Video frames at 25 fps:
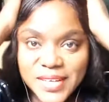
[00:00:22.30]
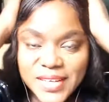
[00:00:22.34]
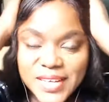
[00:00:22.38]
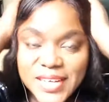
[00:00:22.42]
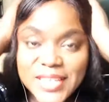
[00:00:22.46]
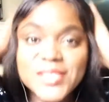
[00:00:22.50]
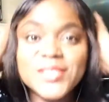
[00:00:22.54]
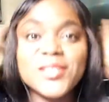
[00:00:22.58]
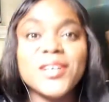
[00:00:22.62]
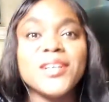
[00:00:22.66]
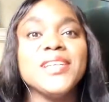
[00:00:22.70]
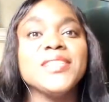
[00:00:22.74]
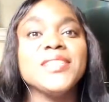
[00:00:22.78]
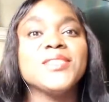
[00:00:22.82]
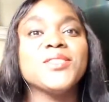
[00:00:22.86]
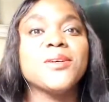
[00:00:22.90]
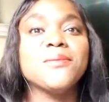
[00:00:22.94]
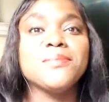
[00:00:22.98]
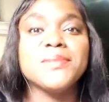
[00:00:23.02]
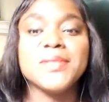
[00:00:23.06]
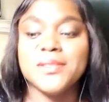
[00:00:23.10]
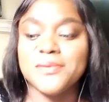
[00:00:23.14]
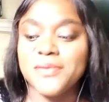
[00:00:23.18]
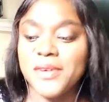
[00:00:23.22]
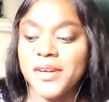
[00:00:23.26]
it's always
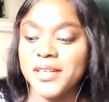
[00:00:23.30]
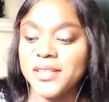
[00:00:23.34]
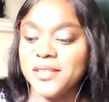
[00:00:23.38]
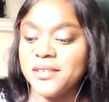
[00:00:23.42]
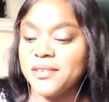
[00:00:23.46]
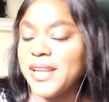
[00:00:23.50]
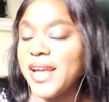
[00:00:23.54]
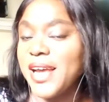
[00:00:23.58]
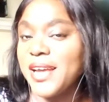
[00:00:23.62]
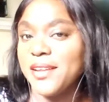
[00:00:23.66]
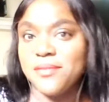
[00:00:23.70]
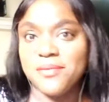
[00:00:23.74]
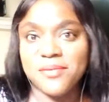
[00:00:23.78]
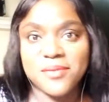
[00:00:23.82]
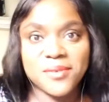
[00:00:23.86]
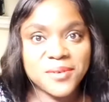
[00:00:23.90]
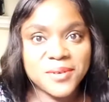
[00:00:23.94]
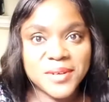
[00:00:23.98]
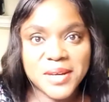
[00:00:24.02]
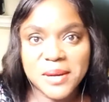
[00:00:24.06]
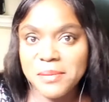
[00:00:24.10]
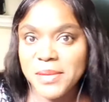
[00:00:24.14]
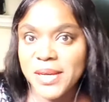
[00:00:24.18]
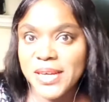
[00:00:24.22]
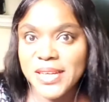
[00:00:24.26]
something very delightful.
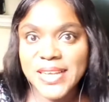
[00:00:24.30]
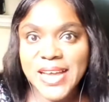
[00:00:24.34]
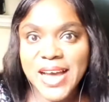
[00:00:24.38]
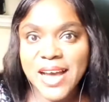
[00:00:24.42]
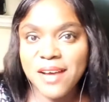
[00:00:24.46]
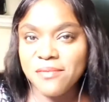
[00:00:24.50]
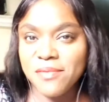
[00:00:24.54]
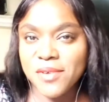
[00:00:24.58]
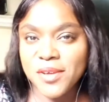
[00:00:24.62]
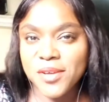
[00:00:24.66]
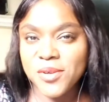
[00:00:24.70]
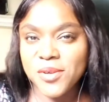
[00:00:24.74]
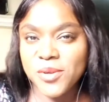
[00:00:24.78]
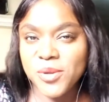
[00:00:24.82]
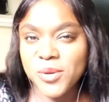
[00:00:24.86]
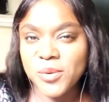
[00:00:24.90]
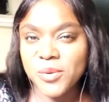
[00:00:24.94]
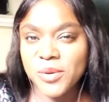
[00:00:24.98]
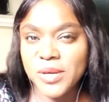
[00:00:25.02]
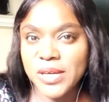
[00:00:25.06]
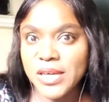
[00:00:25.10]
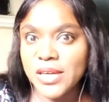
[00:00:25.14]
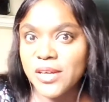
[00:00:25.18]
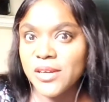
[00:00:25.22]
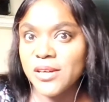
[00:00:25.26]
I mean, having
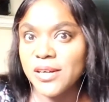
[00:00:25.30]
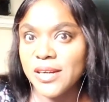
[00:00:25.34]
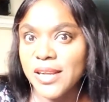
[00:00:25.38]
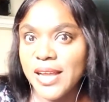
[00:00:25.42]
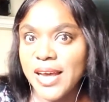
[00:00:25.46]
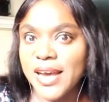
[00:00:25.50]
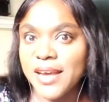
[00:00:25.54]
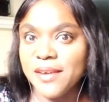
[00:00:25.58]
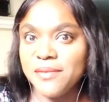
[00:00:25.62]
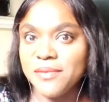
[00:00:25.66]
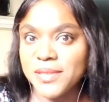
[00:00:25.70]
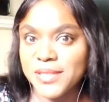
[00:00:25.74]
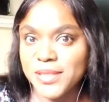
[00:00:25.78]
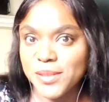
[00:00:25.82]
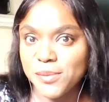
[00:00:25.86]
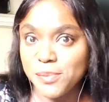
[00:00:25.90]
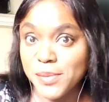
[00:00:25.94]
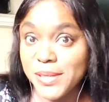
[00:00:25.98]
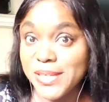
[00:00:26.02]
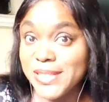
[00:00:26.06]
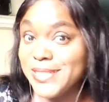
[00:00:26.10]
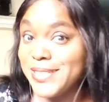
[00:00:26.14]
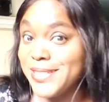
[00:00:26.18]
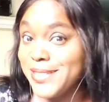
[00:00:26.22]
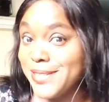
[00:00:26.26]
you in her life is a
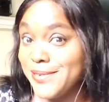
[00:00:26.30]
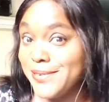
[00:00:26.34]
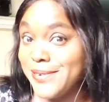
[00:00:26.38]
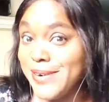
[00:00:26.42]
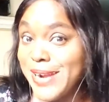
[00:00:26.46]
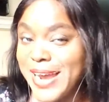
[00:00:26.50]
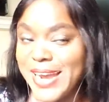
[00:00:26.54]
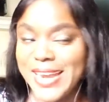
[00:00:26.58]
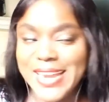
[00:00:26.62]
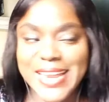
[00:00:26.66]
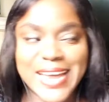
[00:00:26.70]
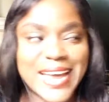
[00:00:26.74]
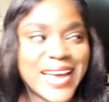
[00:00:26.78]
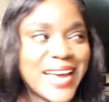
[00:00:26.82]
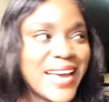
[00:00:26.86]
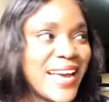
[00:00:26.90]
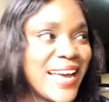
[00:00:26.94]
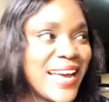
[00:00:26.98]
big deal, right?